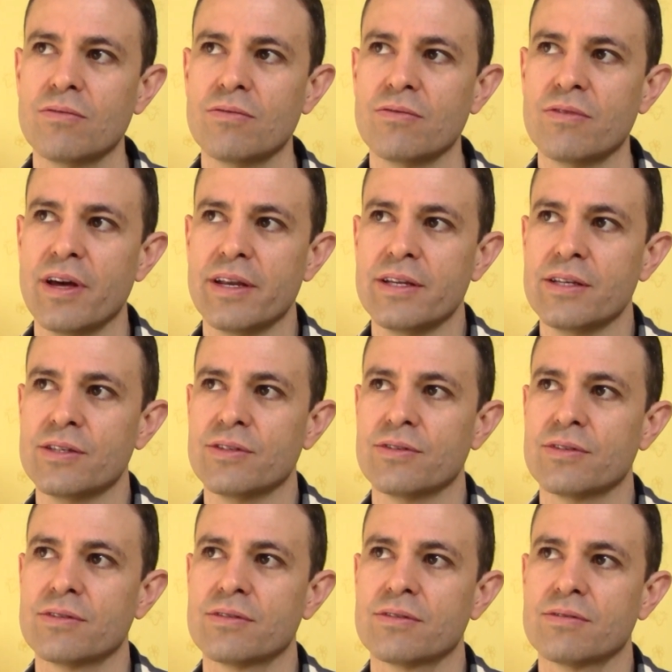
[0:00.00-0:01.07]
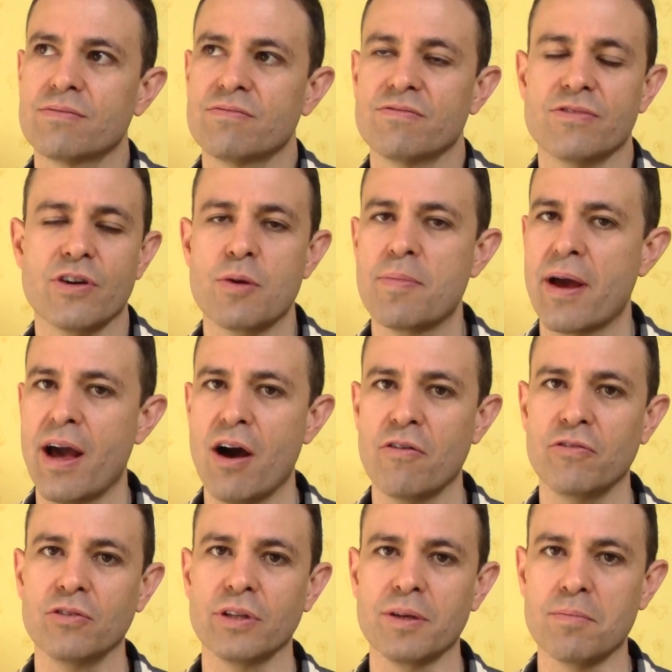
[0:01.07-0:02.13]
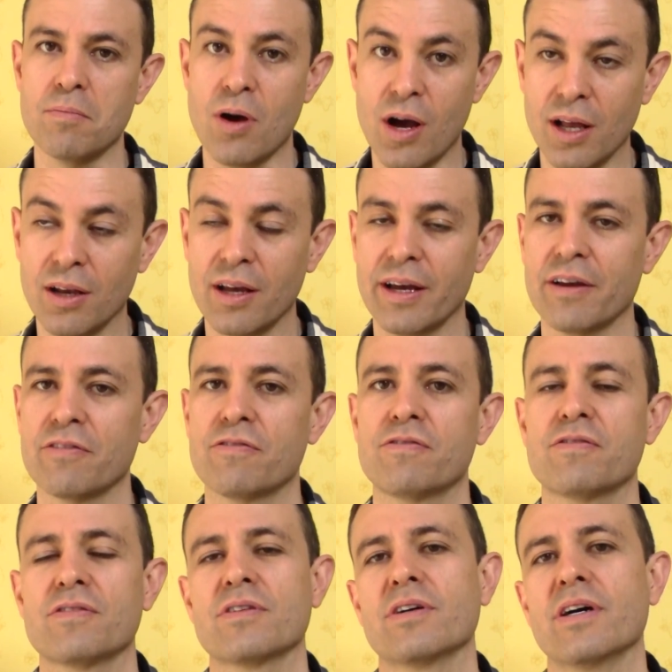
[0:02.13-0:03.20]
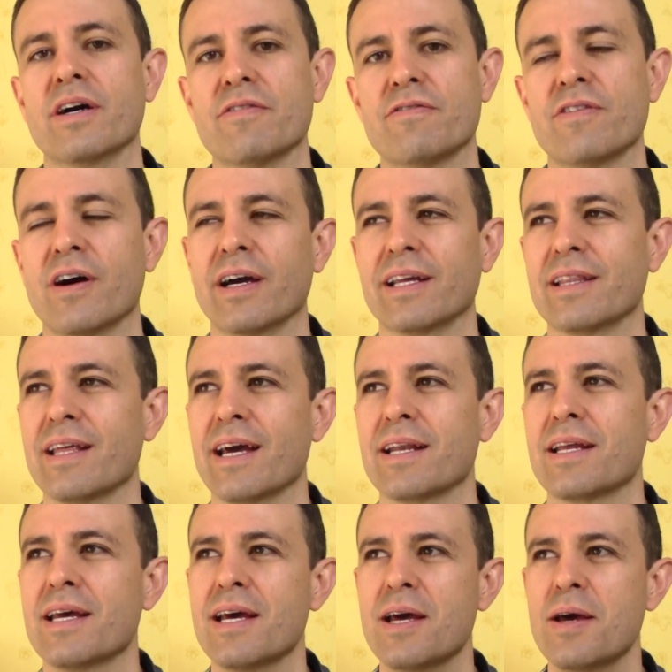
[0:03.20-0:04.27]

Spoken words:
that is very powerful in my life. I find that